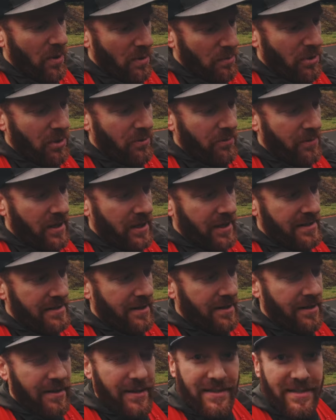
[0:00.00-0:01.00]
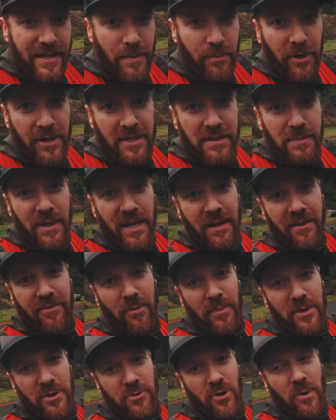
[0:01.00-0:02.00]
One more run is all that separates me
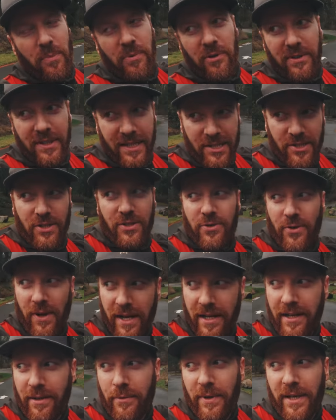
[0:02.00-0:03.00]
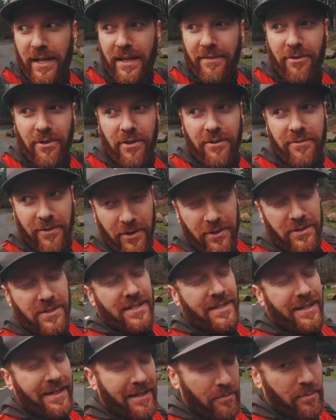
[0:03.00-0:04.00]
from a triple digit training week for the
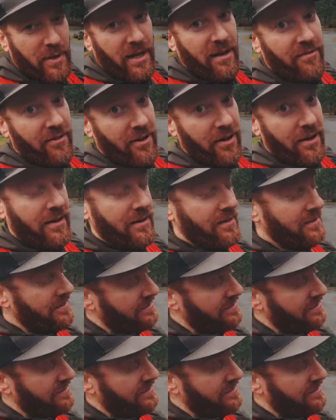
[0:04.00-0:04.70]
first time ever.